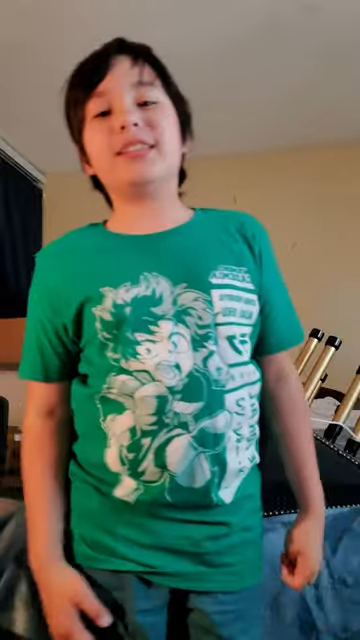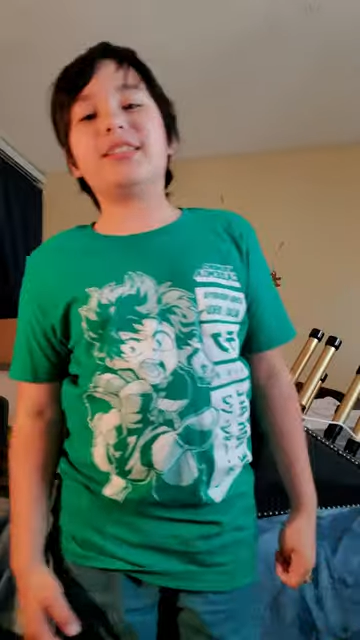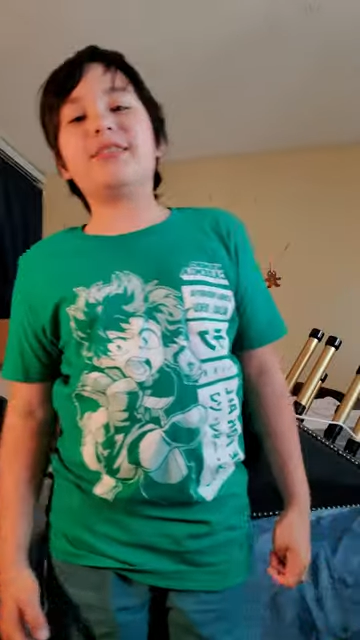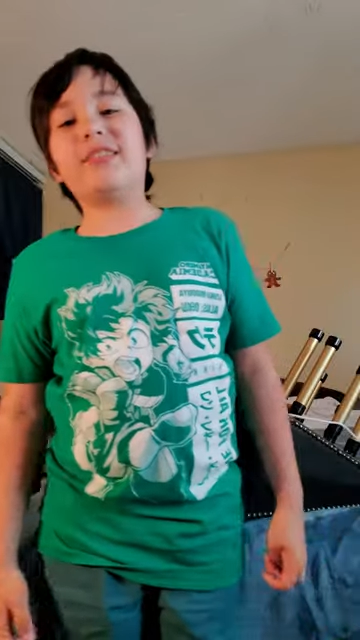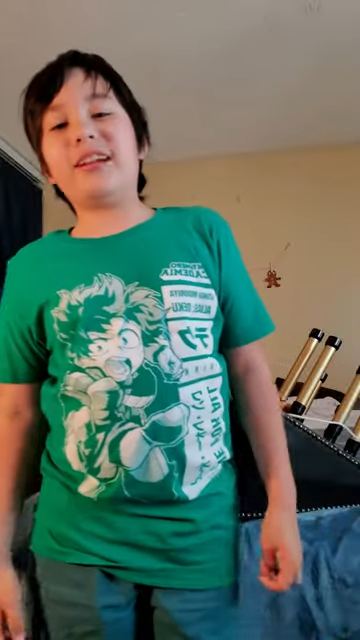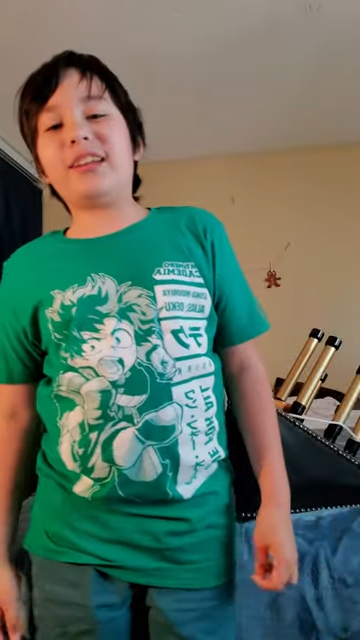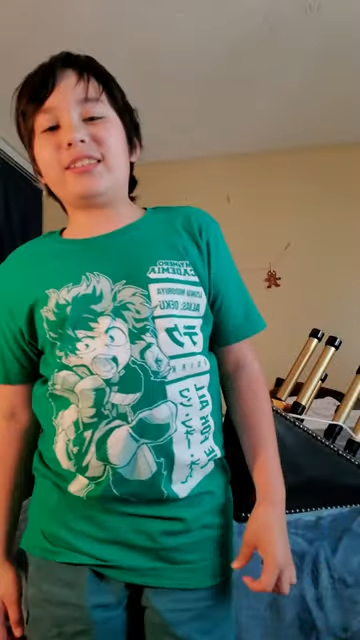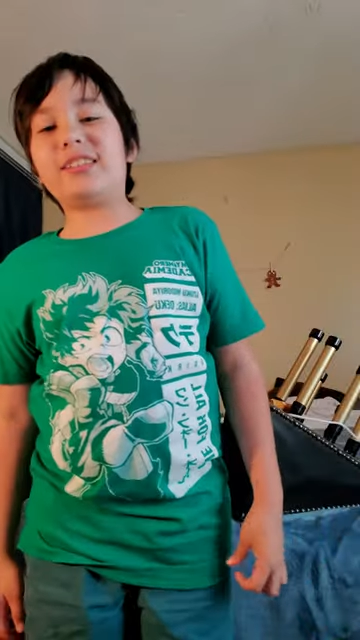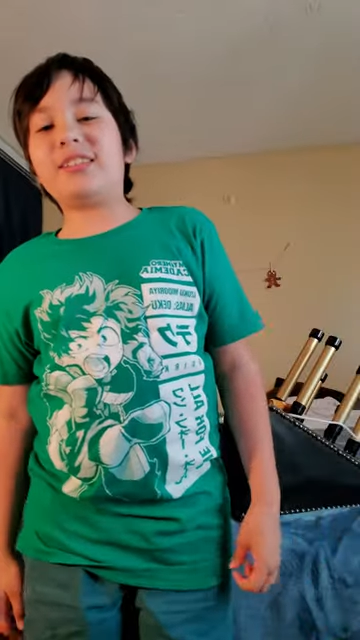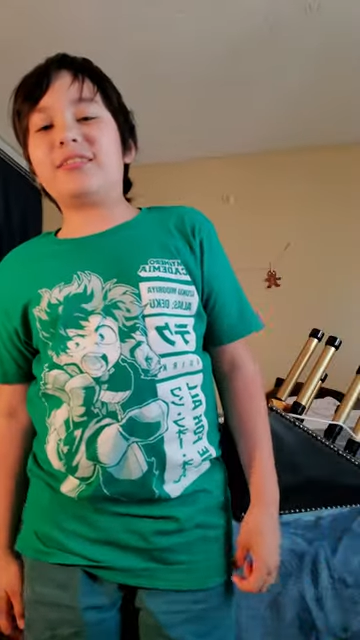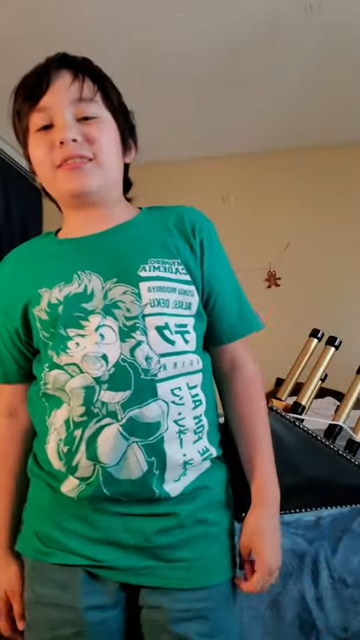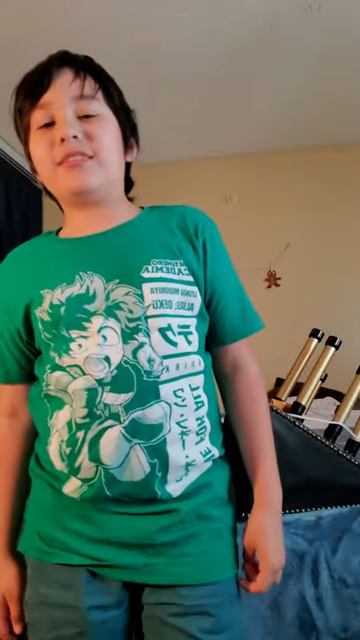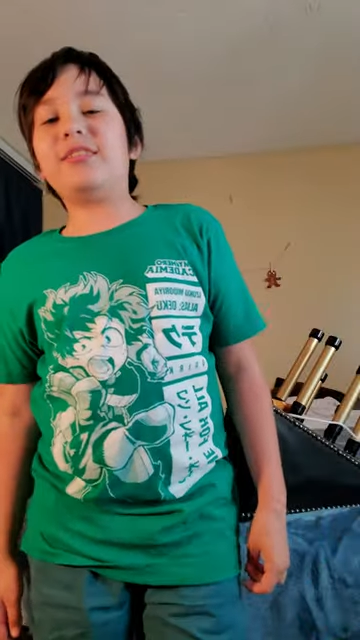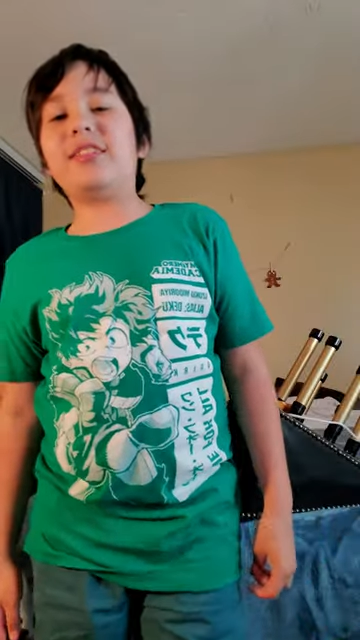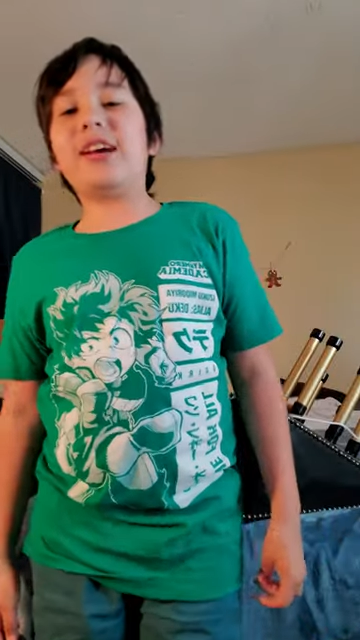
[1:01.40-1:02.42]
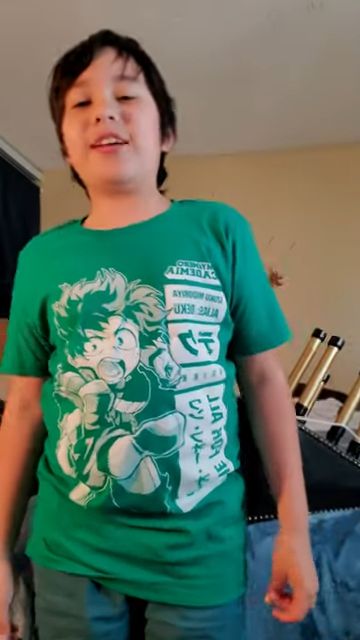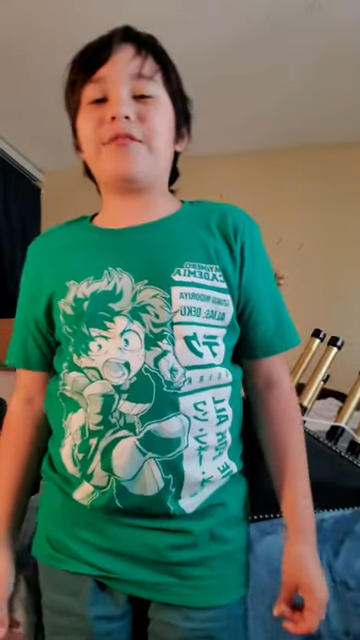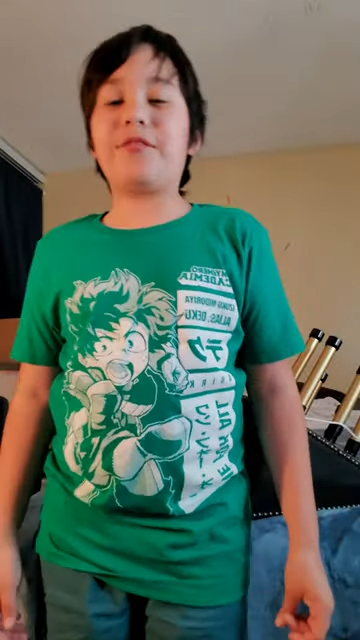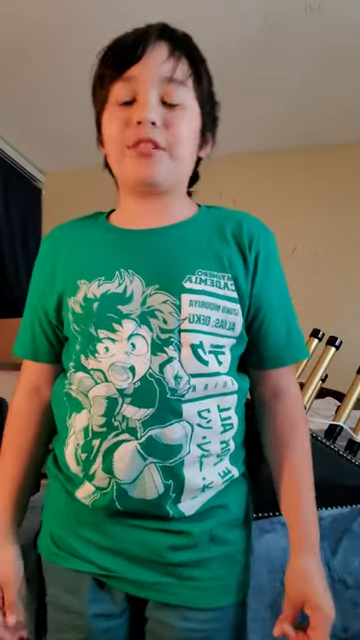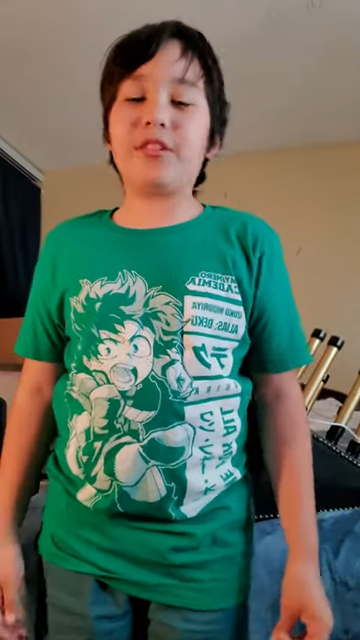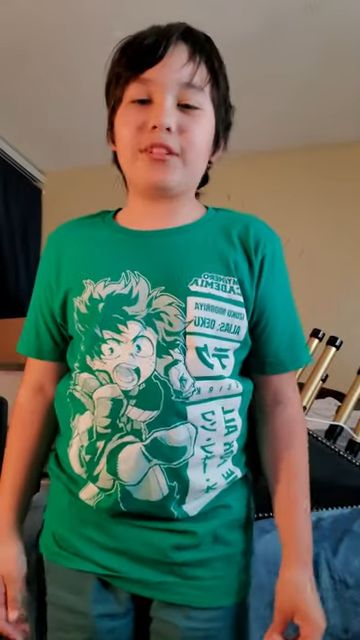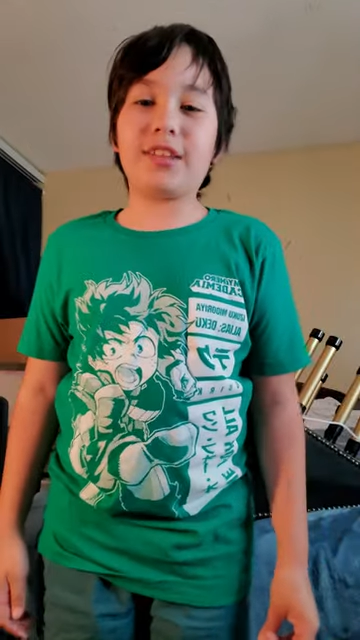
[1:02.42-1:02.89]
So that's today
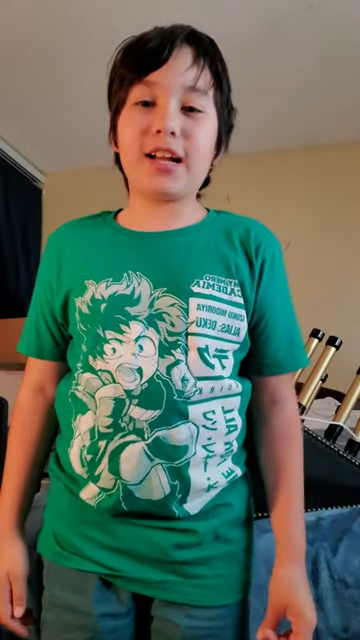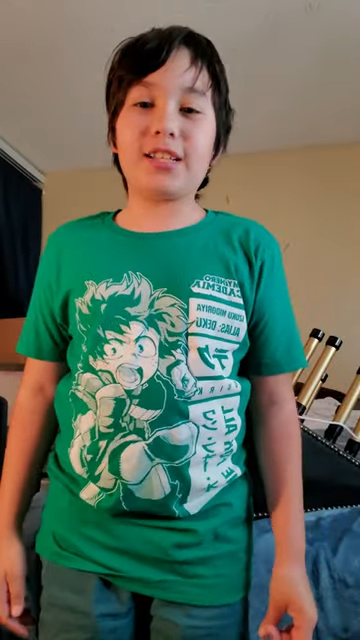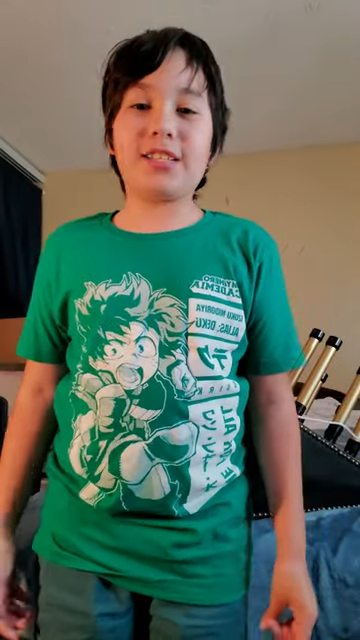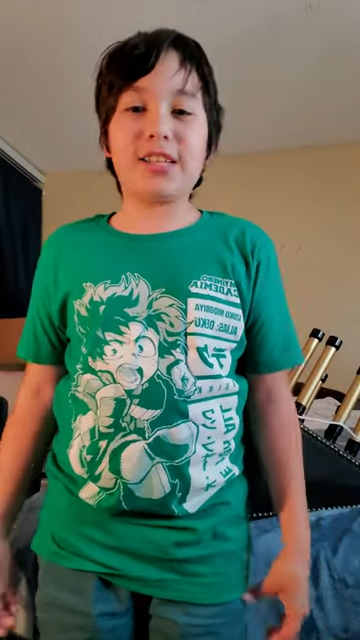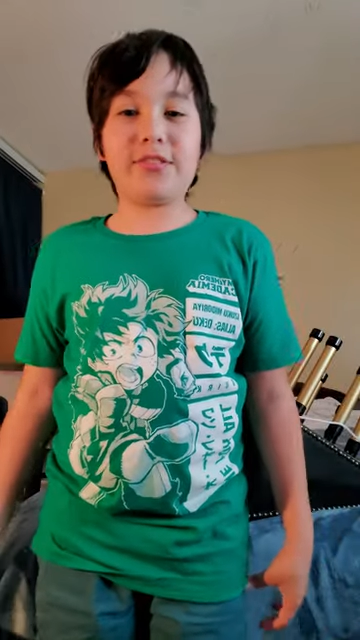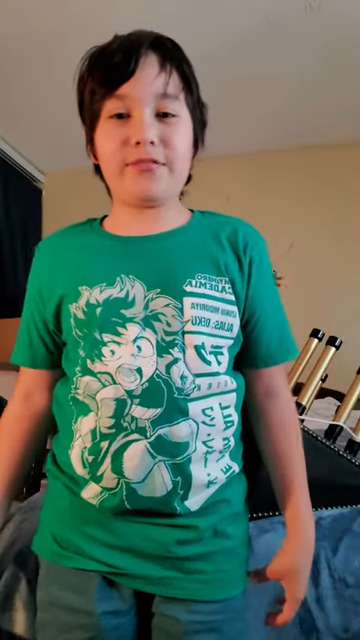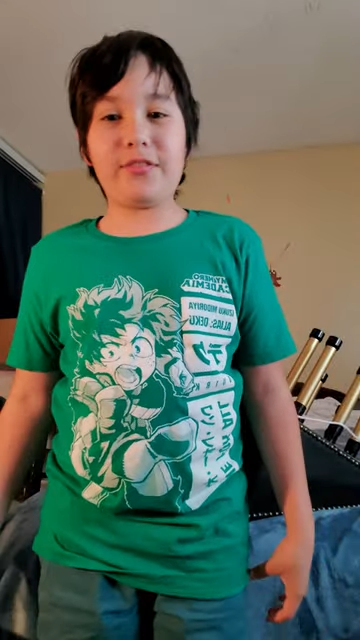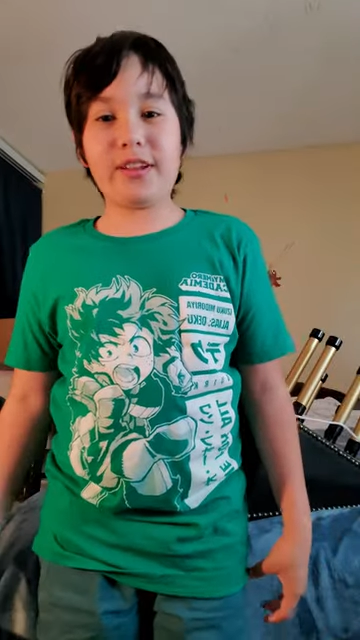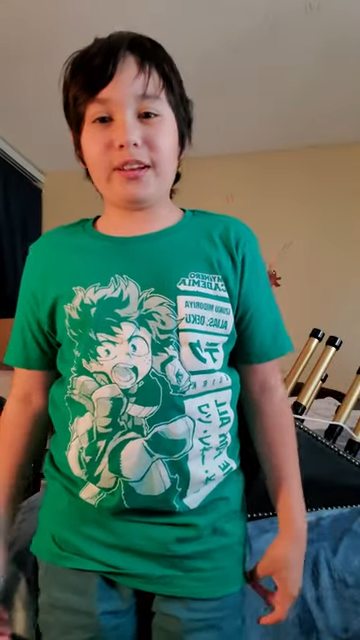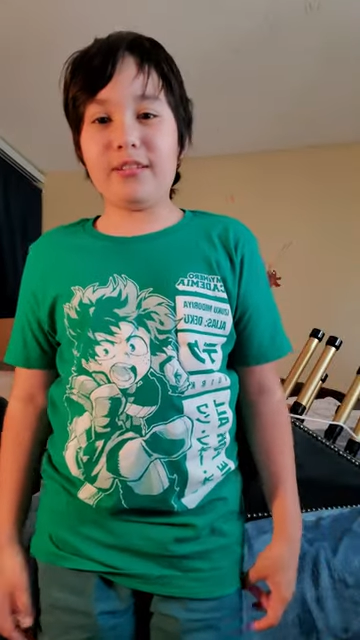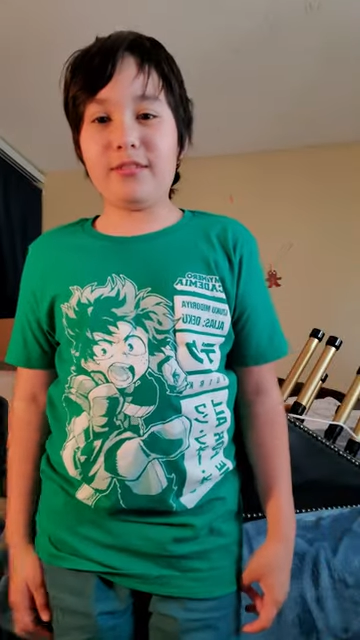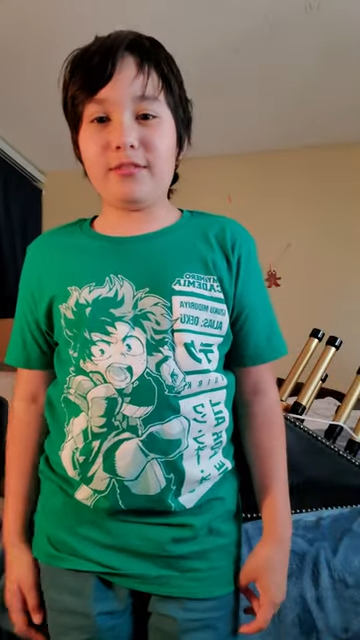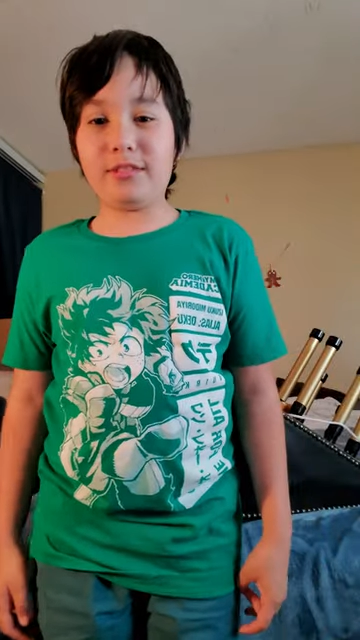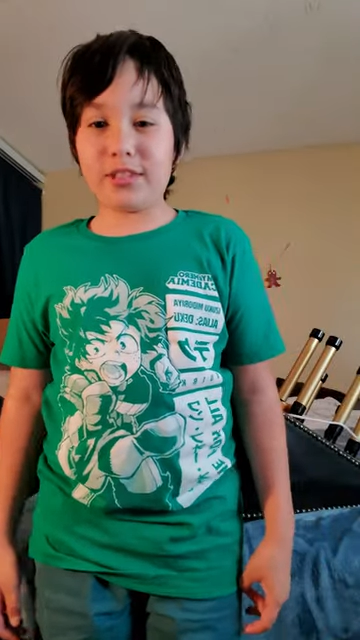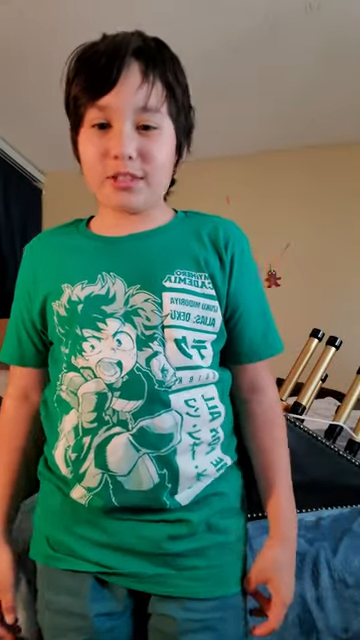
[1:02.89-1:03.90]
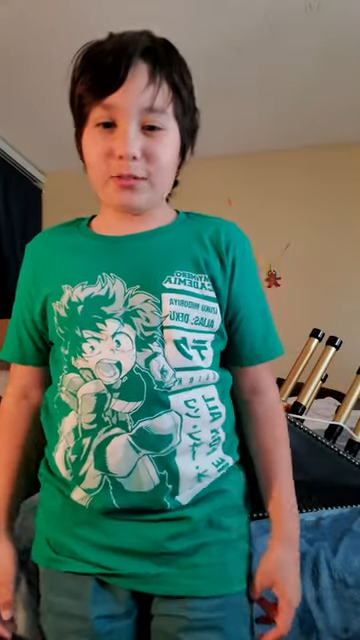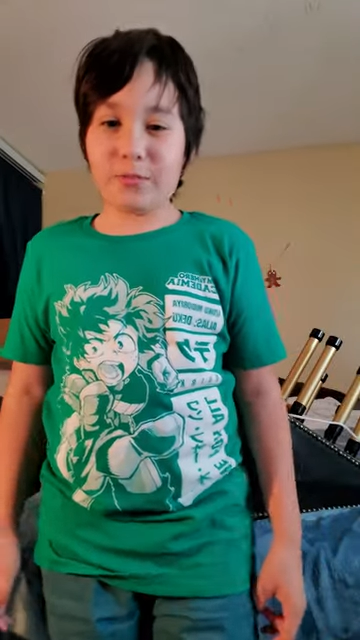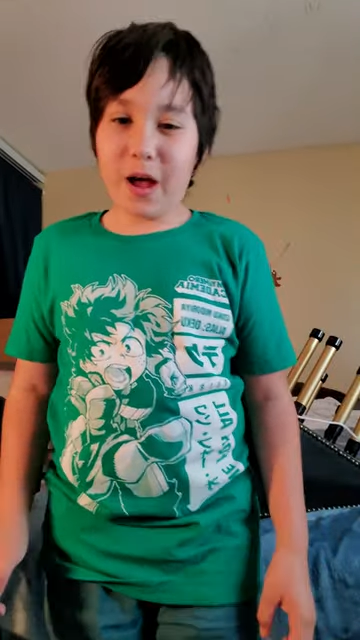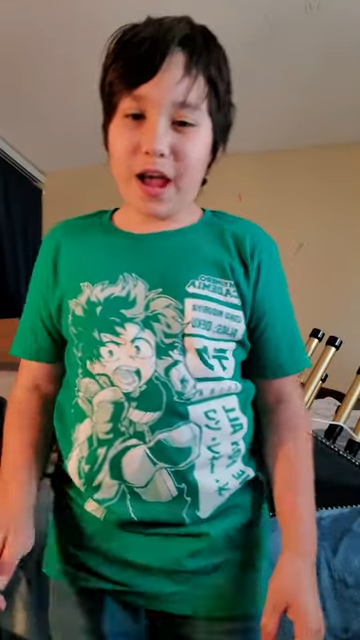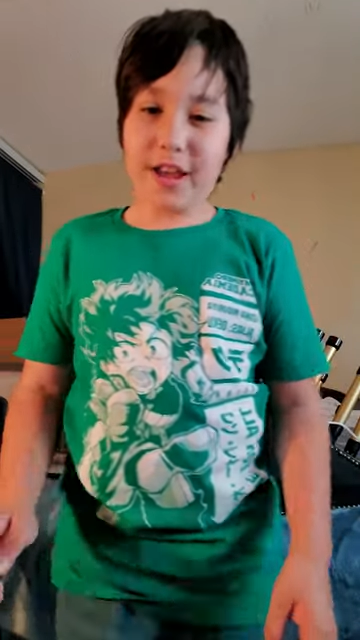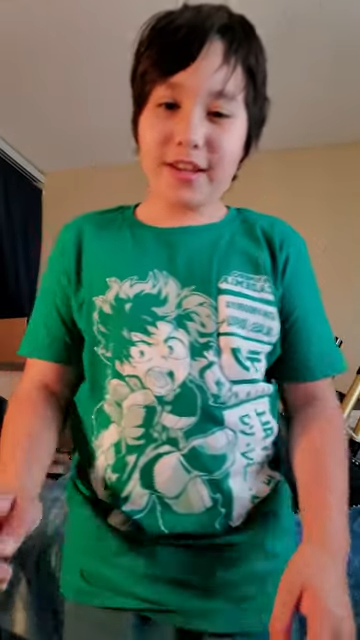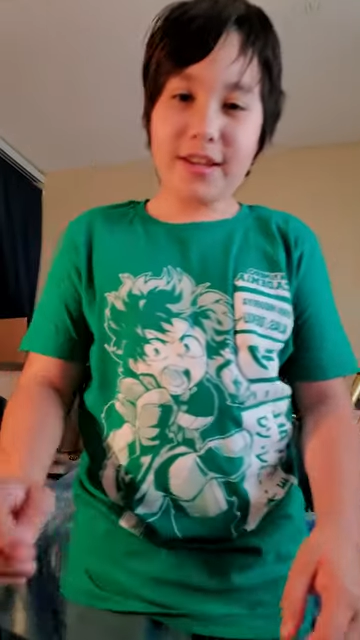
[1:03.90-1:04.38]
for That's It video. So,
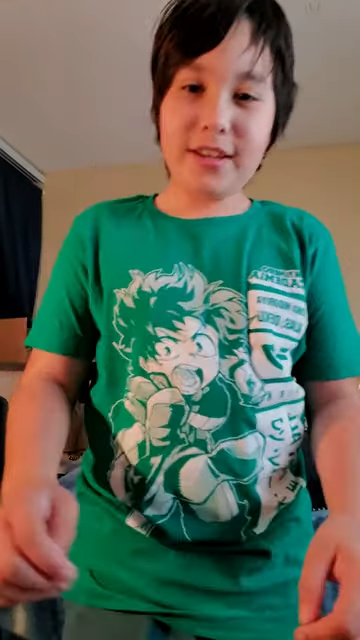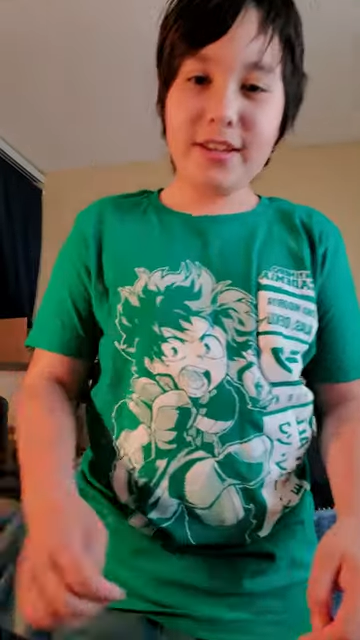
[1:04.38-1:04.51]
bye.